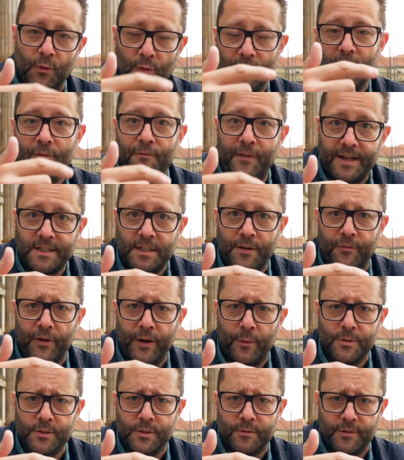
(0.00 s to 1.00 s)
or the effective
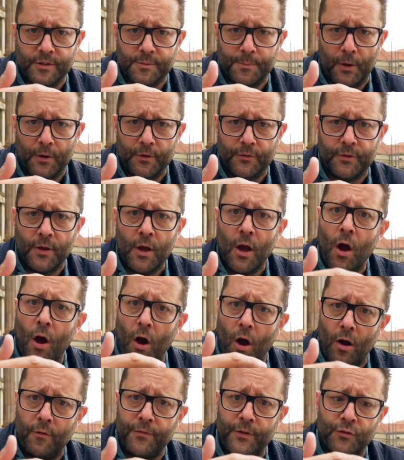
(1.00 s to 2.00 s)
frequency response,
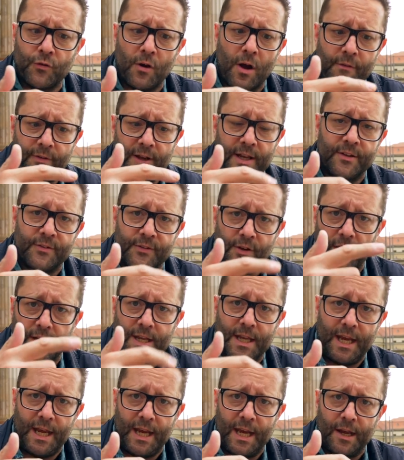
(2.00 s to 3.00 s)
of the driver
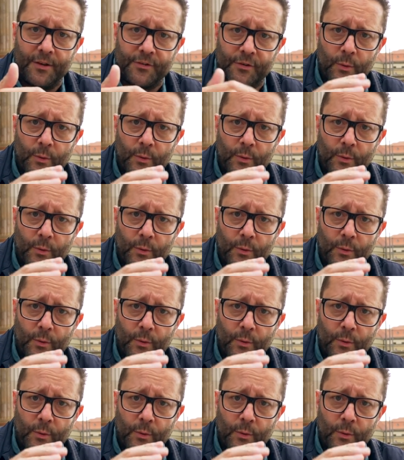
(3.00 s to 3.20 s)
inside here.